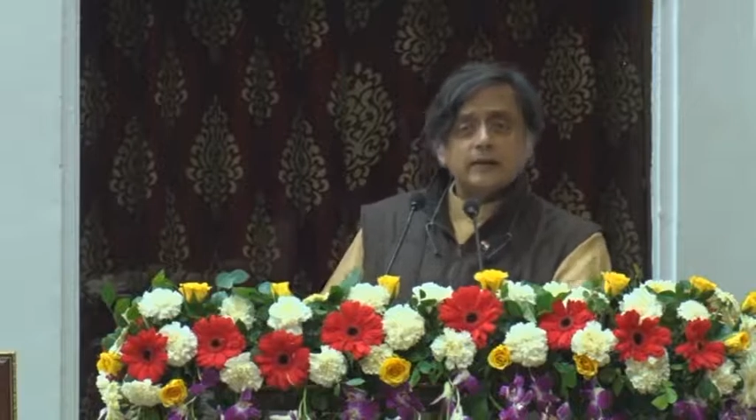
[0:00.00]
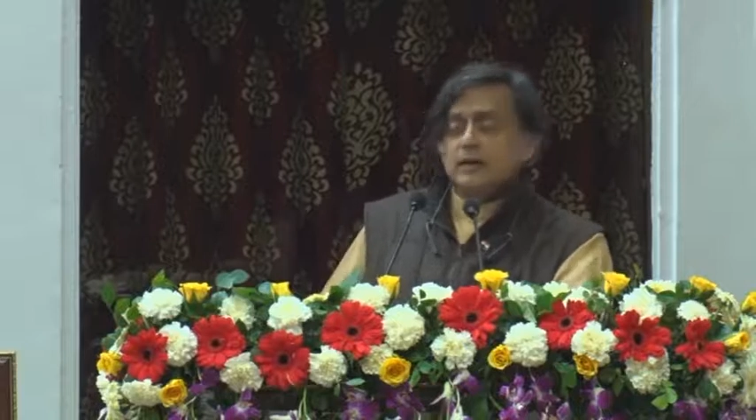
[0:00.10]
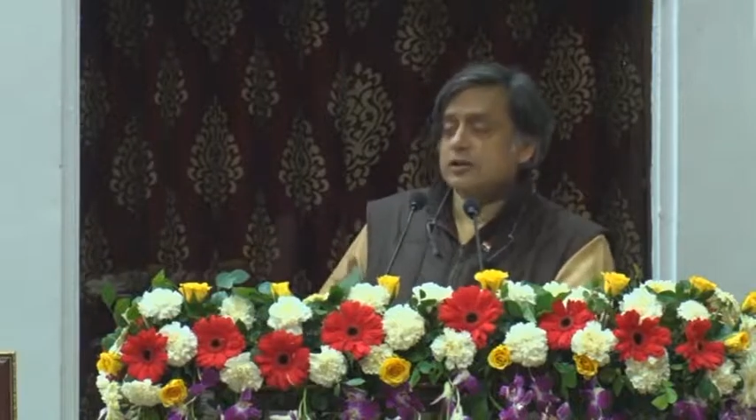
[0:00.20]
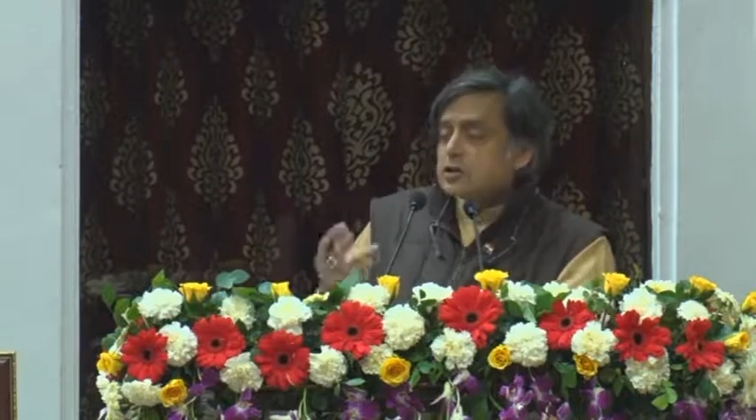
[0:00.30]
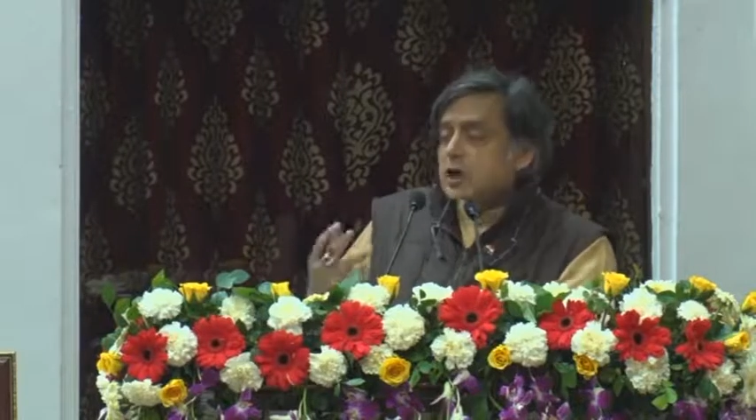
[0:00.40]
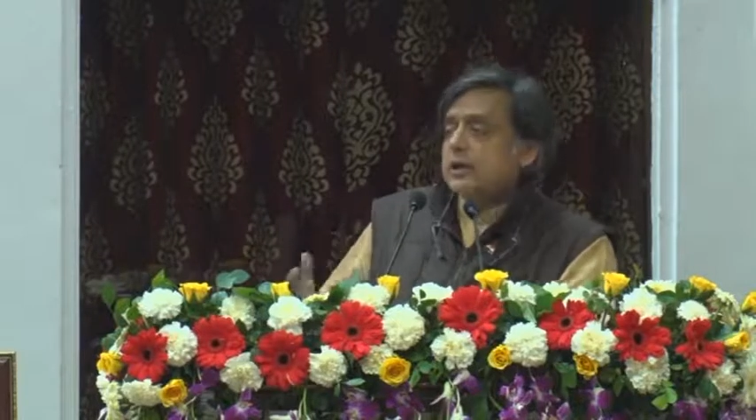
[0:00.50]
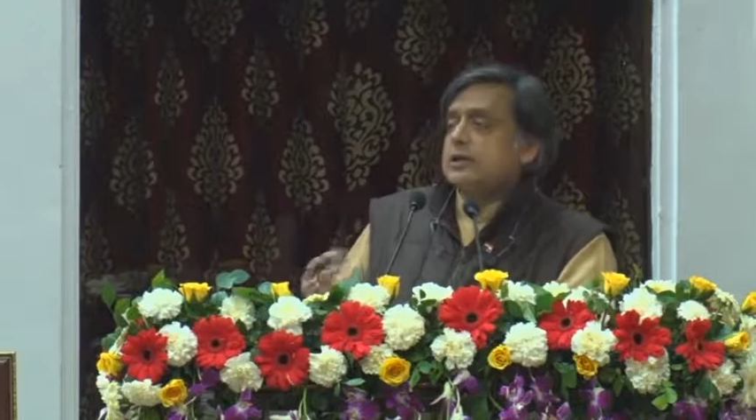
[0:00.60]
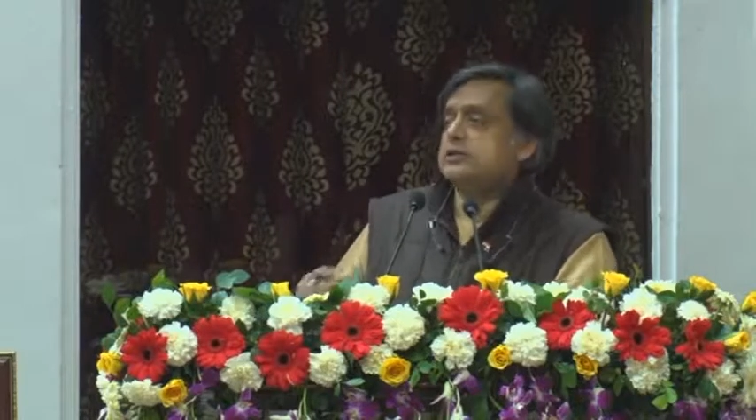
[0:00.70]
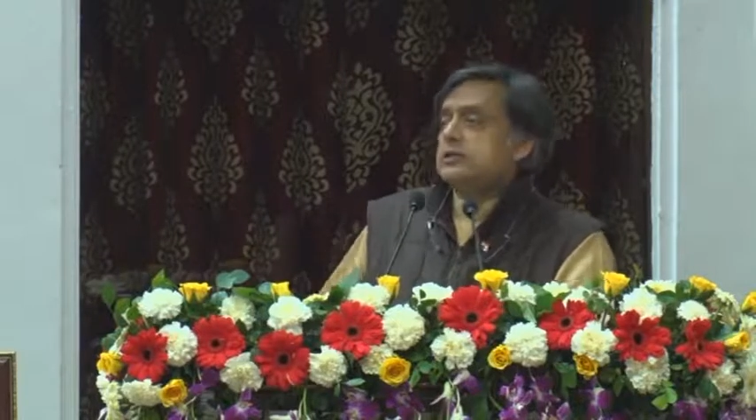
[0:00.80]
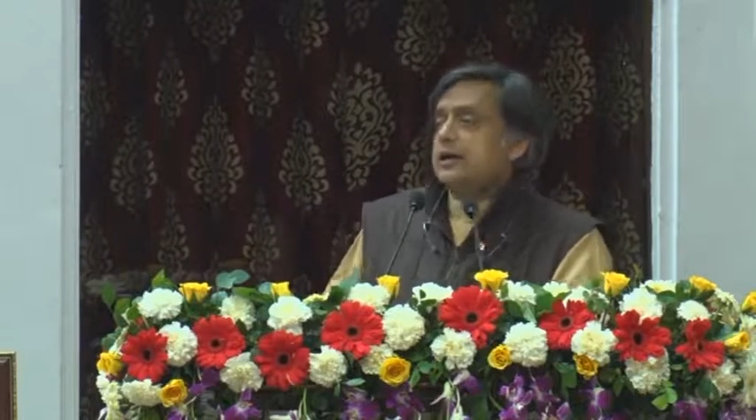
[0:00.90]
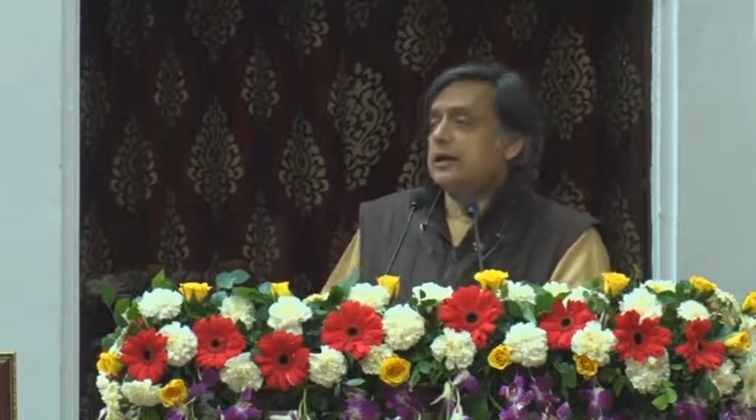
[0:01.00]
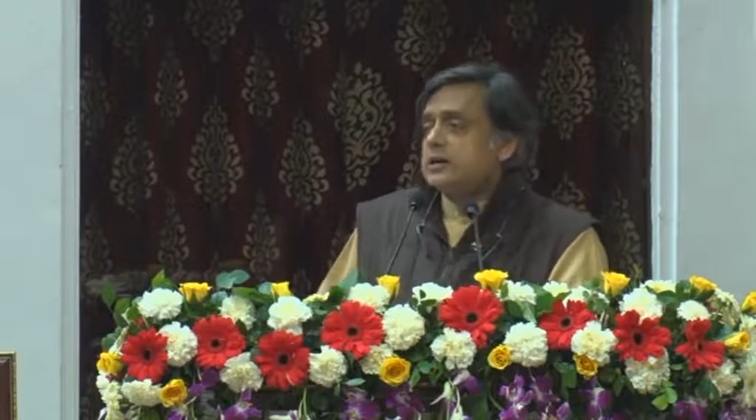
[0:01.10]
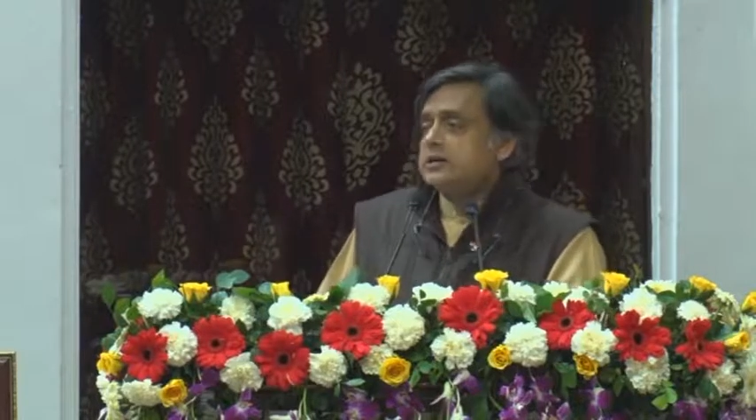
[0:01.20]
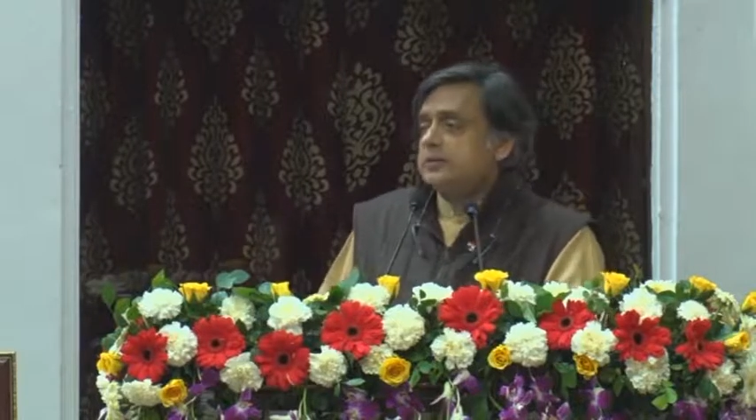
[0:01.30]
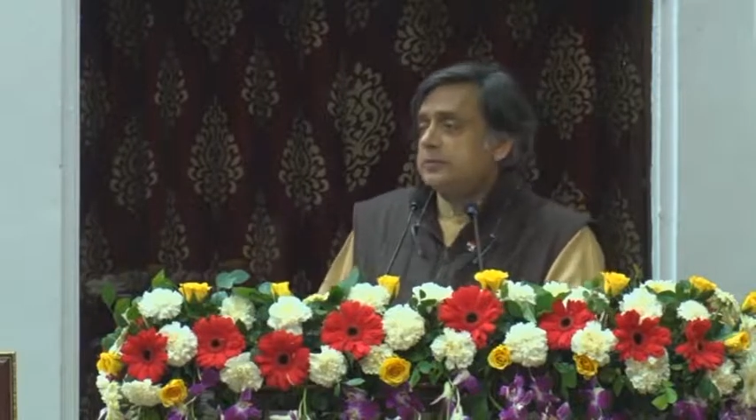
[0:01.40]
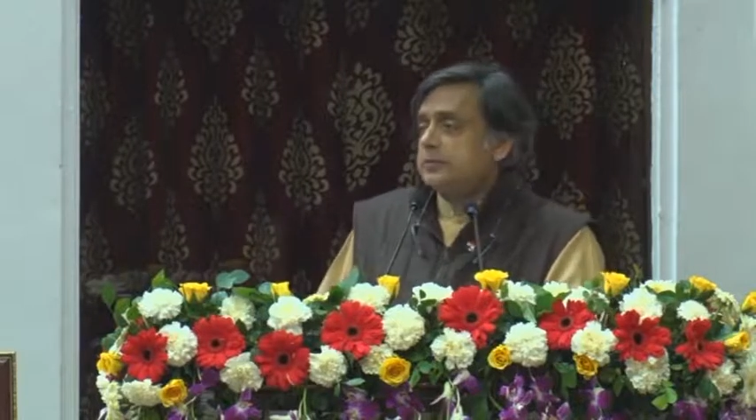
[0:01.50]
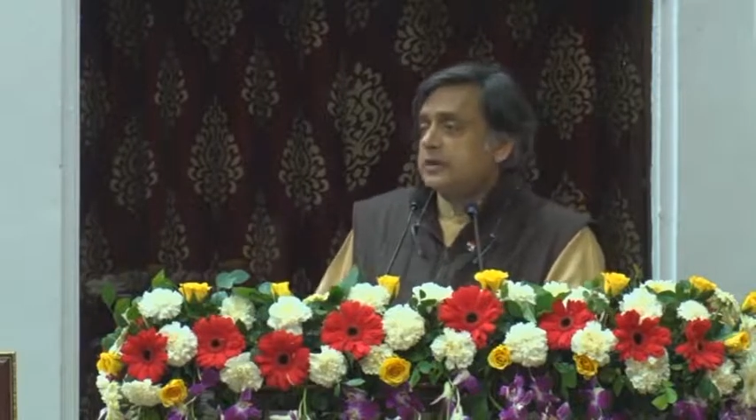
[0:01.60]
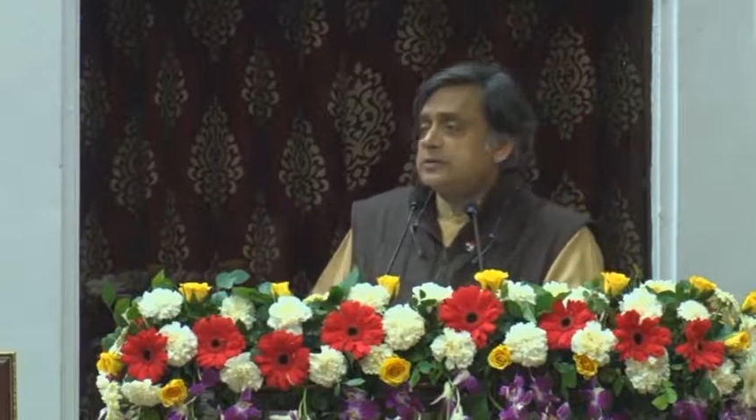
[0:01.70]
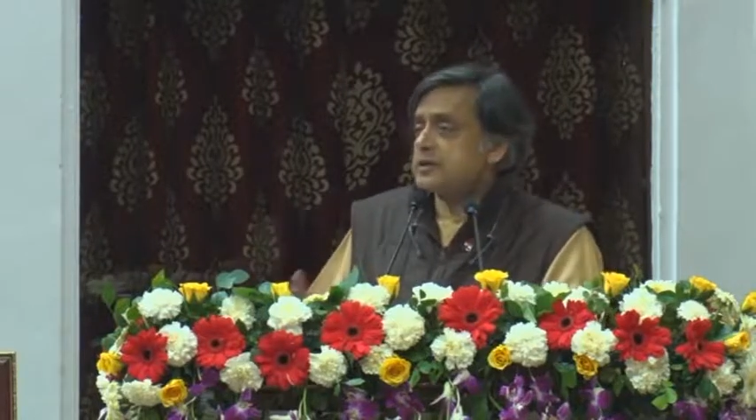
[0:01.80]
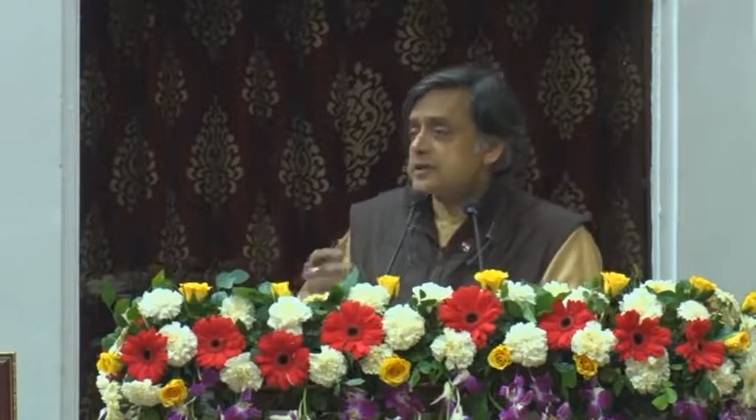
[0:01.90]
can challenge an action of the
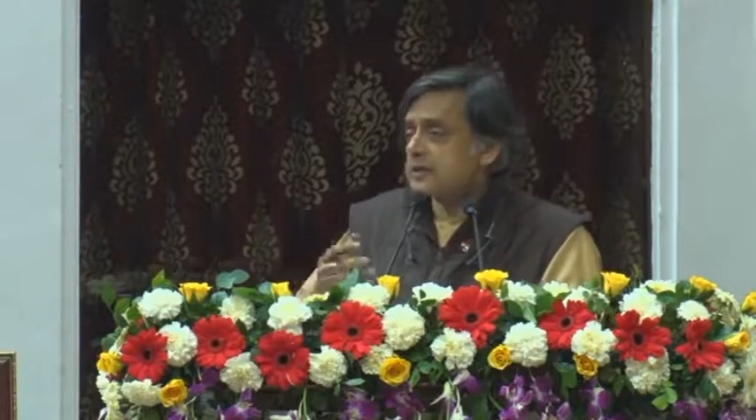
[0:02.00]
president,